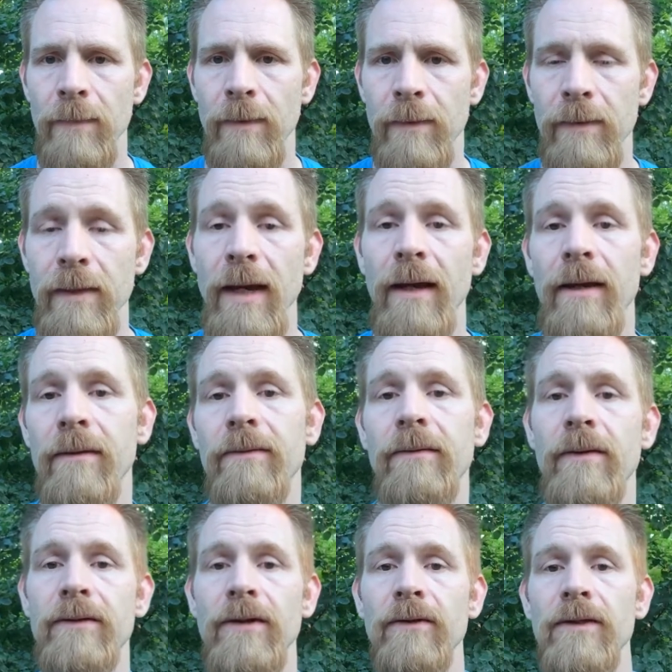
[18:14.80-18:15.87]
yeah,
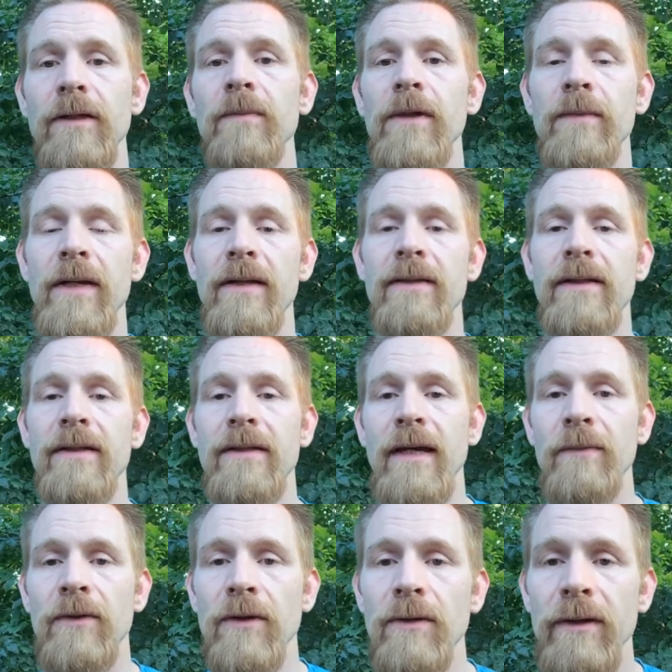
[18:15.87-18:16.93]
so Simply Beta says,
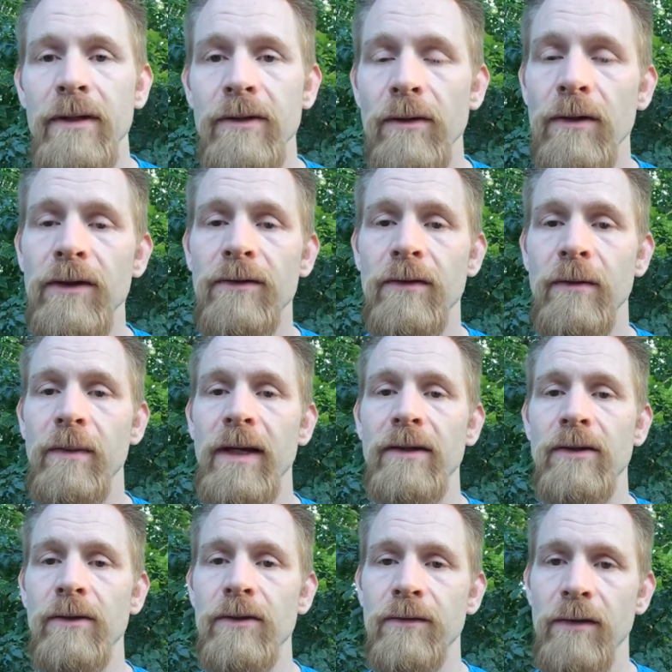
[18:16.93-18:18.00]
yep, totally indoors for the black
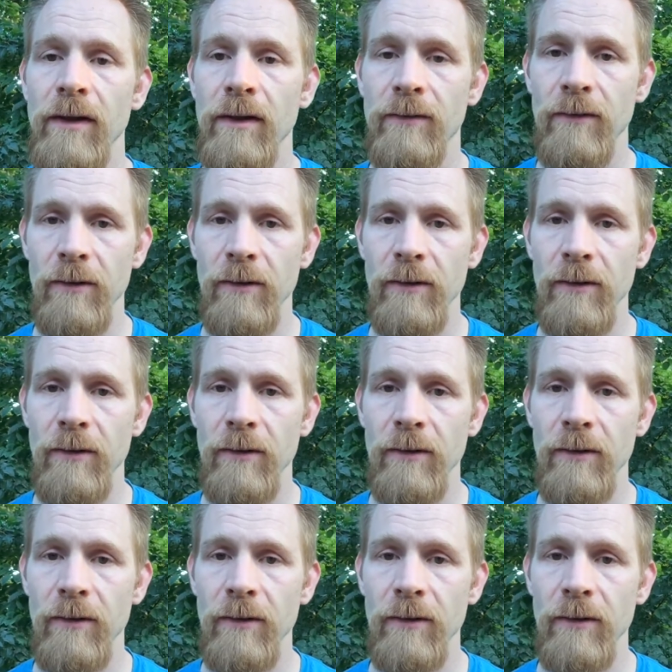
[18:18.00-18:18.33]
soldier fly larva.